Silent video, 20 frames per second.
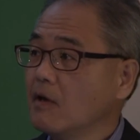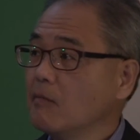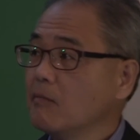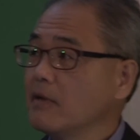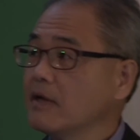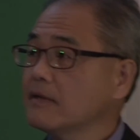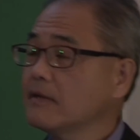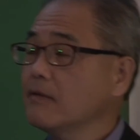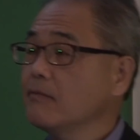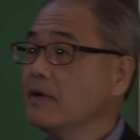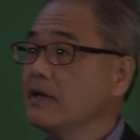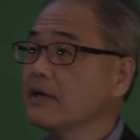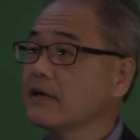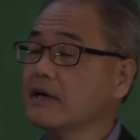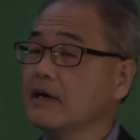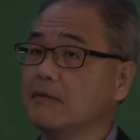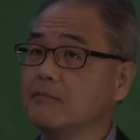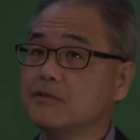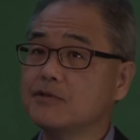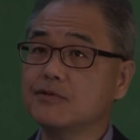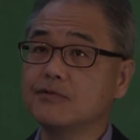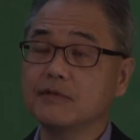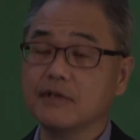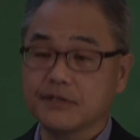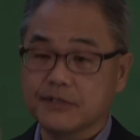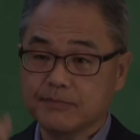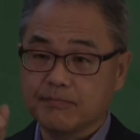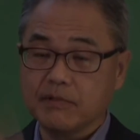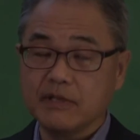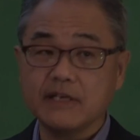But when it comes to the
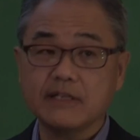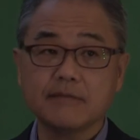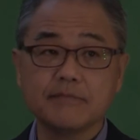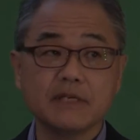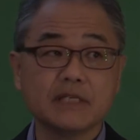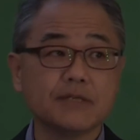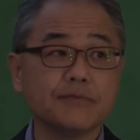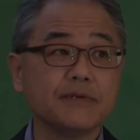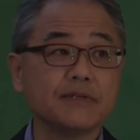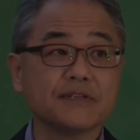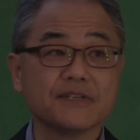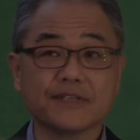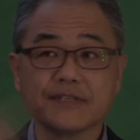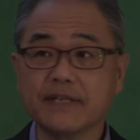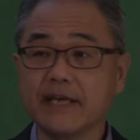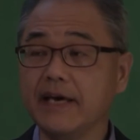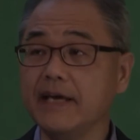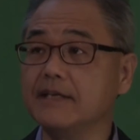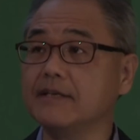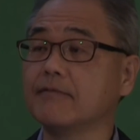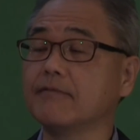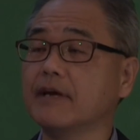split between state